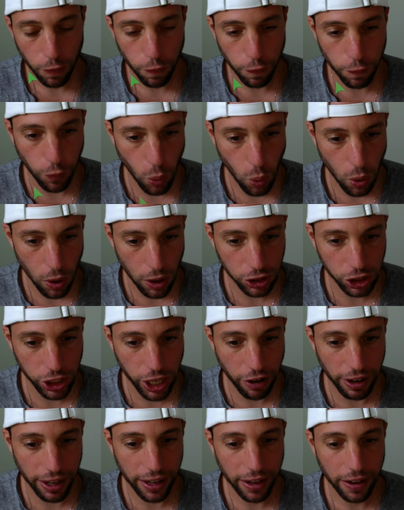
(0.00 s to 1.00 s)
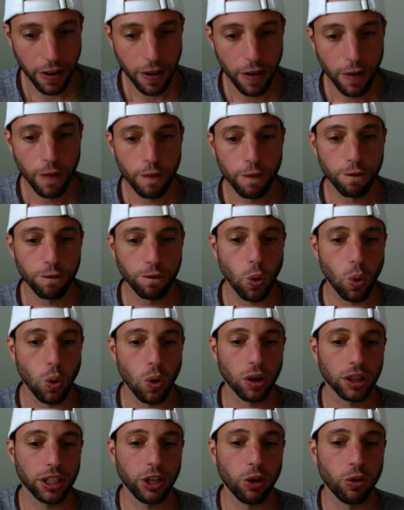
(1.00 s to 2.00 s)
for Jerry,
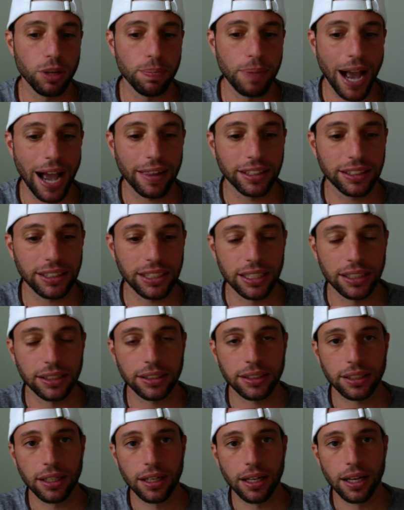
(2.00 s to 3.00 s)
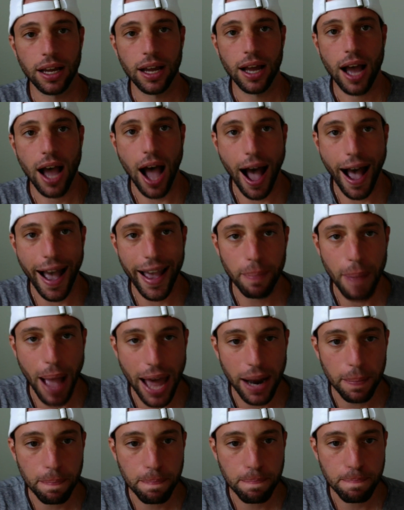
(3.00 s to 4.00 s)
for Leone behind the scenes, I am
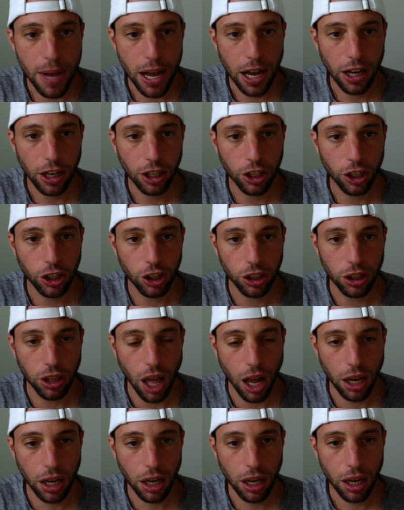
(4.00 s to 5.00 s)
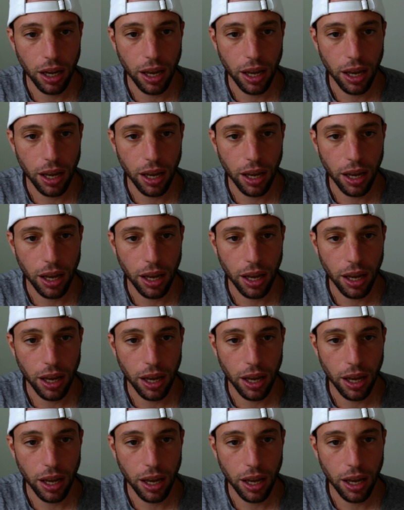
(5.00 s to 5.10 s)
Adam. Good luck,